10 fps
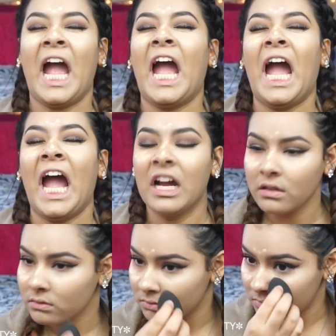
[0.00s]
That face you
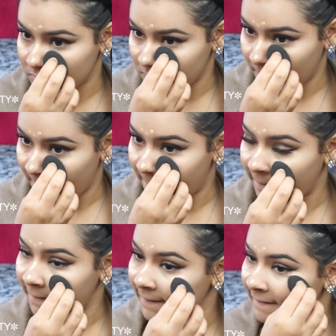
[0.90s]
make when you know you have a
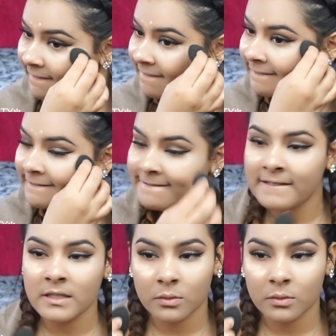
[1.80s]
pimple on your face.